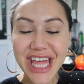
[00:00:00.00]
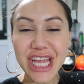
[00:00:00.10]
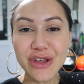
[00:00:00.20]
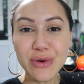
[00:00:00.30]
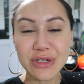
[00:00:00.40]

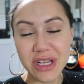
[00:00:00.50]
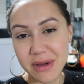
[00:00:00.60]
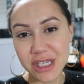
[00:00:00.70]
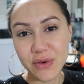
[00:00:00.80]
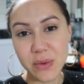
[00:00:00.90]
Thank you all so
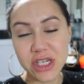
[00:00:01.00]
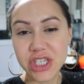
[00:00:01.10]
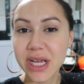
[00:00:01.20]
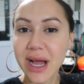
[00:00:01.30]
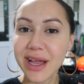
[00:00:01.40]
much for
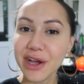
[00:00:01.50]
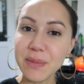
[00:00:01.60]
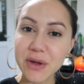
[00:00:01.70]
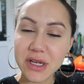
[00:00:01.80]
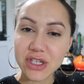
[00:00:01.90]
watching. I
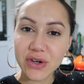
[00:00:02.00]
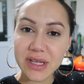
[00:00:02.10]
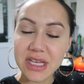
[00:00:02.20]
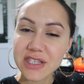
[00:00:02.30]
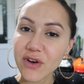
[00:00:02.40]
hope you
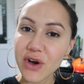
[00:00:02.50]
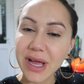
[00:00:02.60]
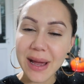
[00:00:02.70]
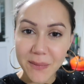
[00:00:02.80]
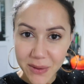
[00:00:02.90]
enjoyed this
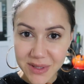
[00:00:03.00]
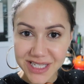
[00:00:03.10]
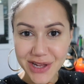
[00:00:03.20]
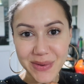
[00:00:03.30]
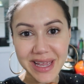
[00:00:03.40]
vlog and we will
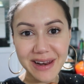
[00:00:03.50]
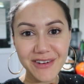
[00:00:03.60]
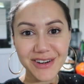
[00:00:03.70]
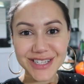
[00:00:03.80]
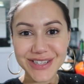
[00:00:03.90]
see you again
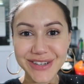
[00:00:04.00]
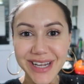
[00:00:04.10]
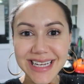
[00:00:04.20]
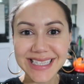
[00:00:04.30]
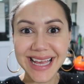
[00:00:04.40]
very soon,
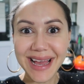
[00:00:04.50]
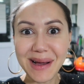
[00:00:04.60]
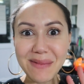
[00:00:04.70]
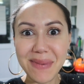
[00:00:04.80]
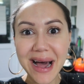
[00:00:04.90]
guys.
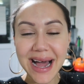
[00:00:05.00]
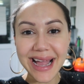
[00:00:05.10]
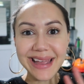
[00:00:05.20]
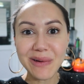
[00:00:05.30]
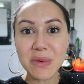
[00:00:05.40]

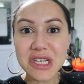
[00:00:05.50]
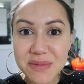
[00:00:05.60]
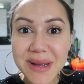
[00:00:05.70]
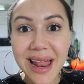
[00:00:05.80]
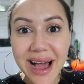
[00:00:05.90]
Bye.
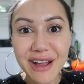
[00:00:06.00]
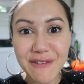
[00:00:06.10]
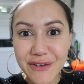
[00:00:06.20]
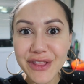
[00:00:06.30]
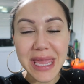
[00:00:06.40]
Wish me luck
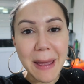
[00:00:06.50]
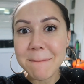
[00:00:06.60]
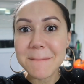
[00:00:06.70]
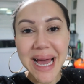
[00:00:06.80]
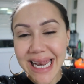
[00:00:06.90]
for the
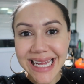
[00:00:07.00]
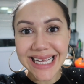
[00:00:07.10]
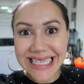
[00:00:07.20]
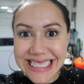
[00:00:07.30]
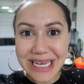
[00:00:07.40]

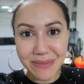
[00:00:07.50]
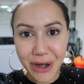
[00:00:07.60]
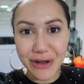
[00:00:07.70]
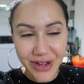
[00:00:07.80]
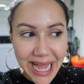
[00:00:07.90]
manic sleepover